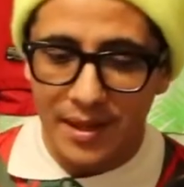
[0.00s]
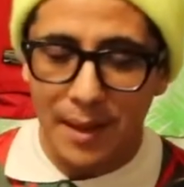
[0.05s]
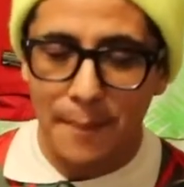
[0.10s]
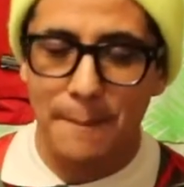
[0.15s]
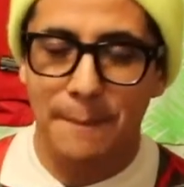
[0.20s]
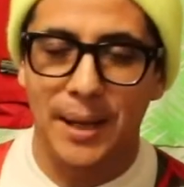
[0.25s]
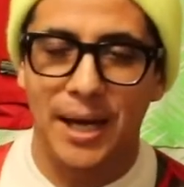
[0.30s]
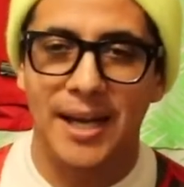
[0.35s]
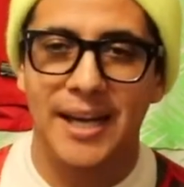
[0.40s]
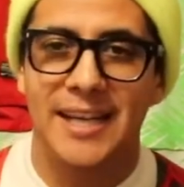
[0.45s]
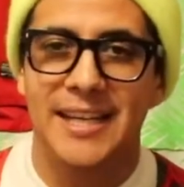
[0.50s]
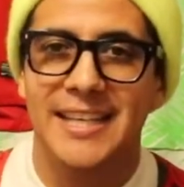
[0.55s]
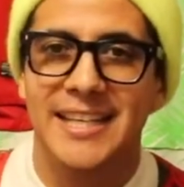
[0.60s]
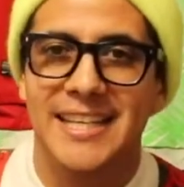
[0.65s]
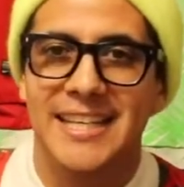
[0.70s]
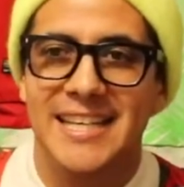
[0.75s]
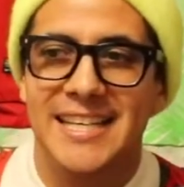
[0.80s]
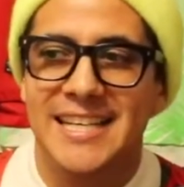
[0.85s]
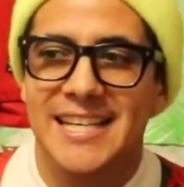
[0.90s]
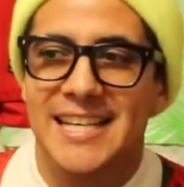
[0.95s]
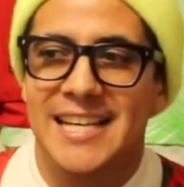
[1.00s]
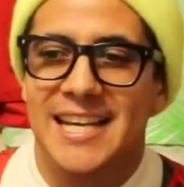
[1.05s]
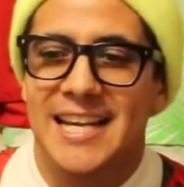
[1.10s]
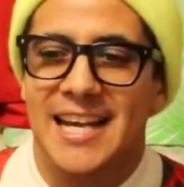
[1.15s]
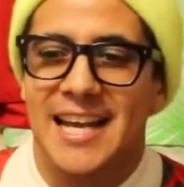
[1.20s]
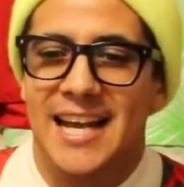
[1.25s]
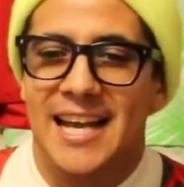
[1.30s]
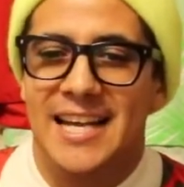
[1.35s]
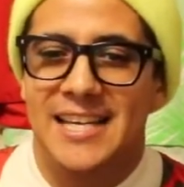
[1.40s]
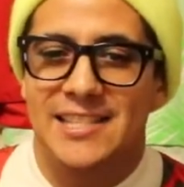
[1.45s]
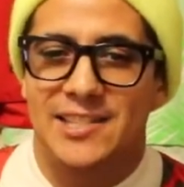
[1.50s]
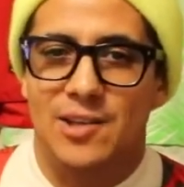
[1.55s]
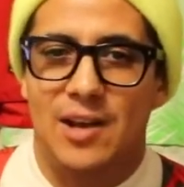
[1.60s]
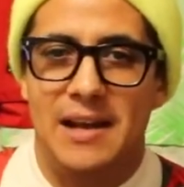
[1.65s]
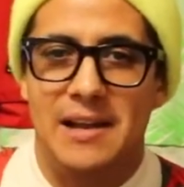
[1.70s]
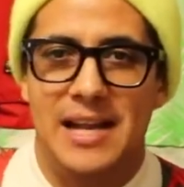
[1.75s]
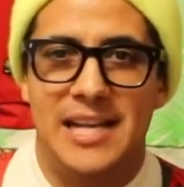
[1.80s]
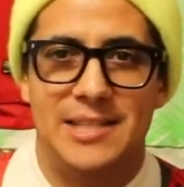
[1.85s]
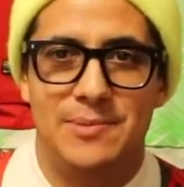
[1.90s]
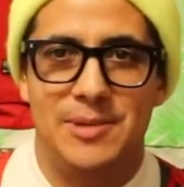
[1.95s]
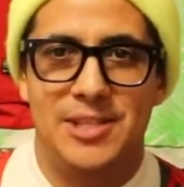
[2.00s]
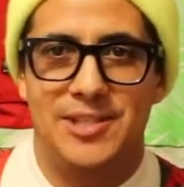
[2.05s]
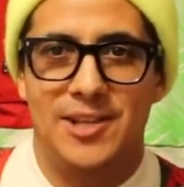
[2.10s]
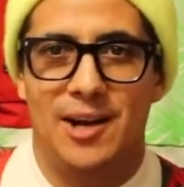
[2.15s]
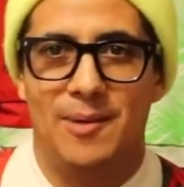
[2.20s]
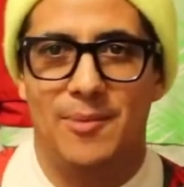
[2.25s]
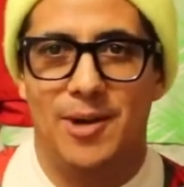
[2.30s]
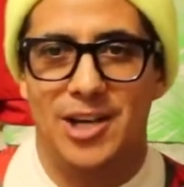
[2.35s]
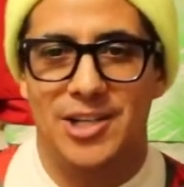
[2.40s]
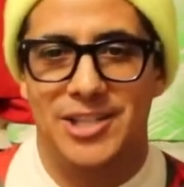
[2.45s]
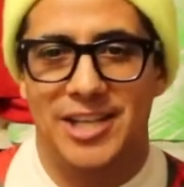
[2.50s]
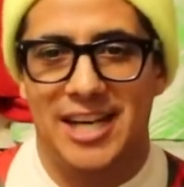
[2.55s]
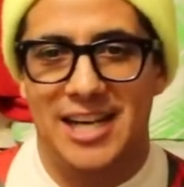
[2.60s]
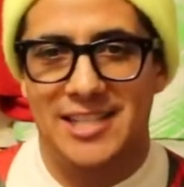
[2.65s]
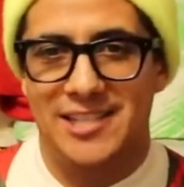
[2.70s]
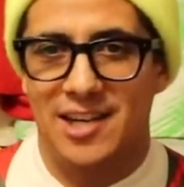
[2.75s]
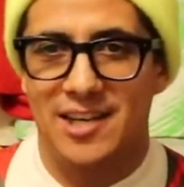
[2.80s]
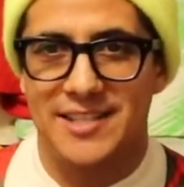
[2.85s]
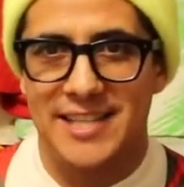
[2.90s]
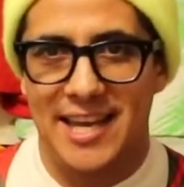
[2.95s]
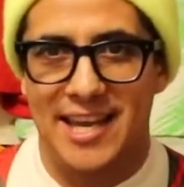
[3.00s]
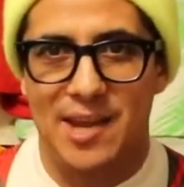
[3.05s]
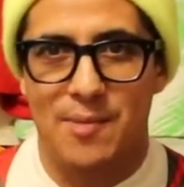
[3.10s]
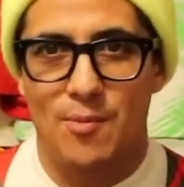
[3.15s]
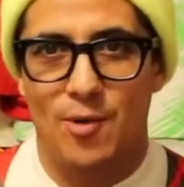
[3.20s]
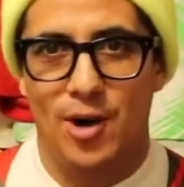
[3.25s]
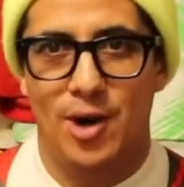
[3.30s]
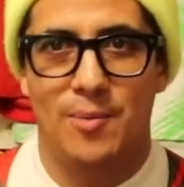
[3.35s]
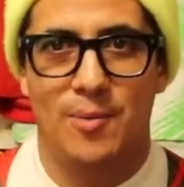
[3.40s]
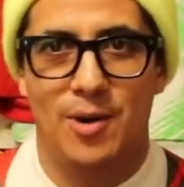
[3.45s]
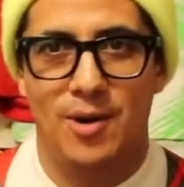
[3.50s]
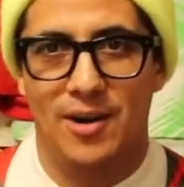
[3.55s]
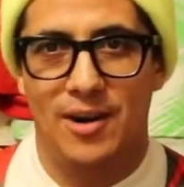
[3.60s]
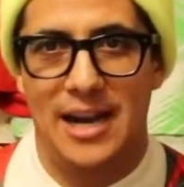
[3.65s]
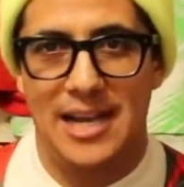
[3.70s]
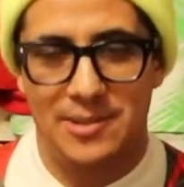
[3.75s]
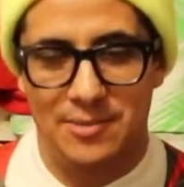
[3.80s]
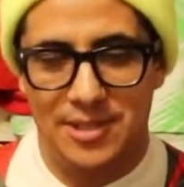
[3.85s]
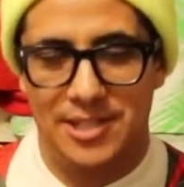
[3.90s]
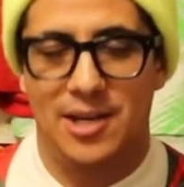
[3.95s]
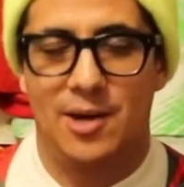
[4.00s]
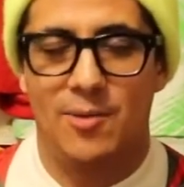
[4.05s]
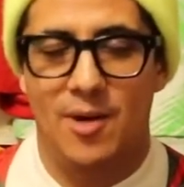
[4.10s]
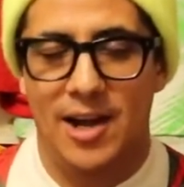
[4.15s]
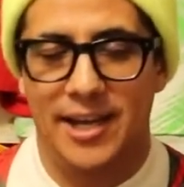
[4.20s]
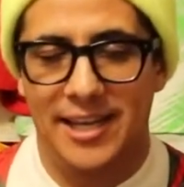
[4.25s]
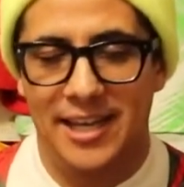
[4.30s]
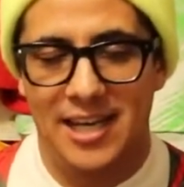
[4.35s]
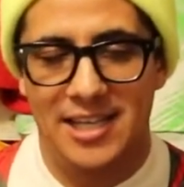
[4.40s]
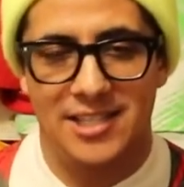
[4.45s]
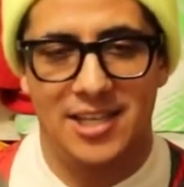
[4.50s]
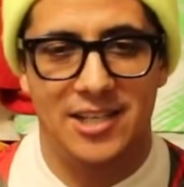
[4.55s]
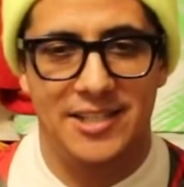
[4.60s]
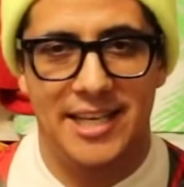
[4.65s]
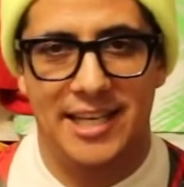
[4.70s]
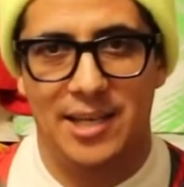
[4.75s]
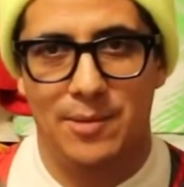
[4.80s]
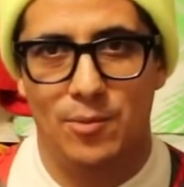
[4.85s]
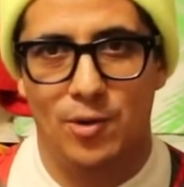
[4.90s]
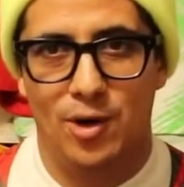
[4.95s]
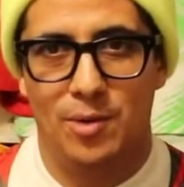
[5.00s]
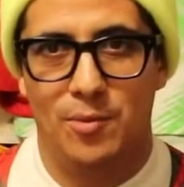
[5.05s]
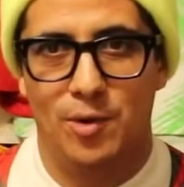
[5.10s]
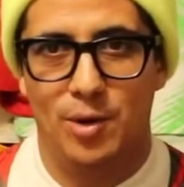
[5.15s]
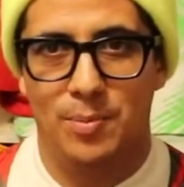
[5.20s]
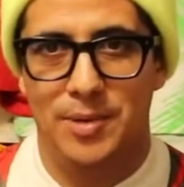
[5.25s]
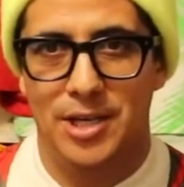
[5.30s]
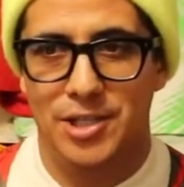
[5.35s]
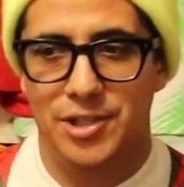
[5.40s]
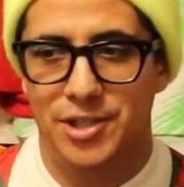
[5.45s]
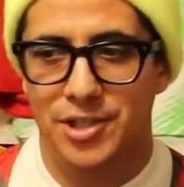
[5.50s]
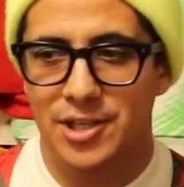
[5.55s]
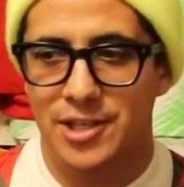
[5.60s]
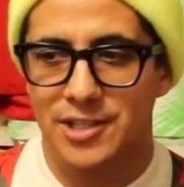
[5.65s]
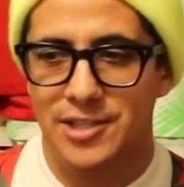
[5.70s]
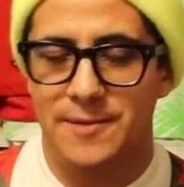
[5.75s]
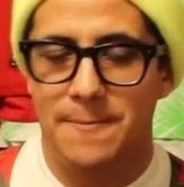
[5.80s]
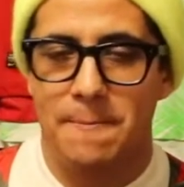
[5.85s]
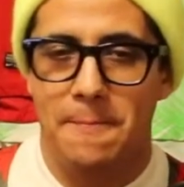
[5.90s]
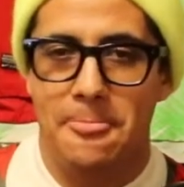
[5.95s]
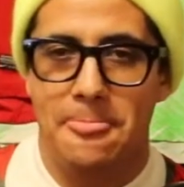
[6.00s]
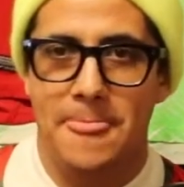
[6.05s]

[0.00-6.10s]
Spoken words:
But so as we start marching, I start taking more and more. As we start walking, I start taking more and more pictures.